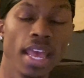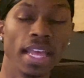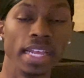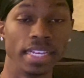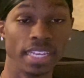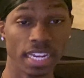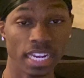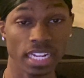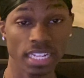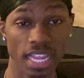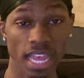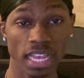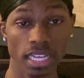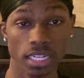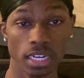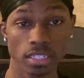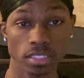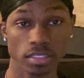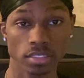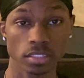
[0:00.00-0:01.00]
Getting that
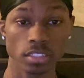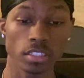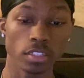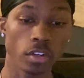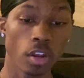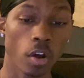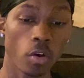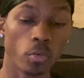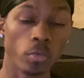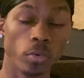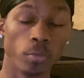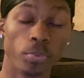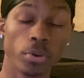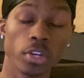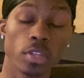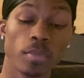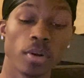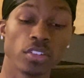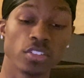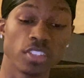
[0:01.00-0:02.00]
cutscene will pretty
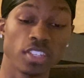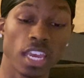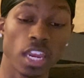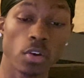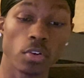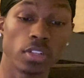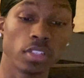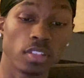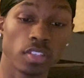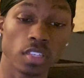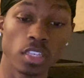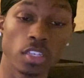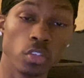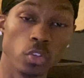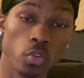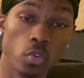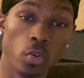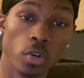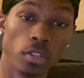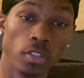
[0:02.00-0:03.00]
much guarantee
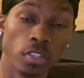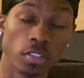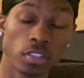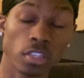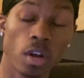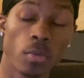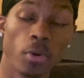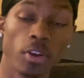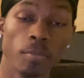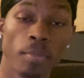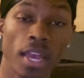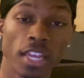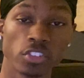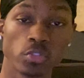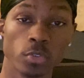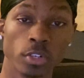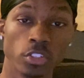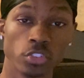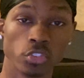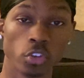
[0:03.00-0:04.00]
you the Subway match
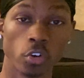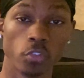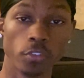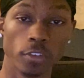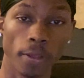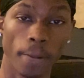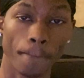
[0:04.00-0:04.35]
win trophy.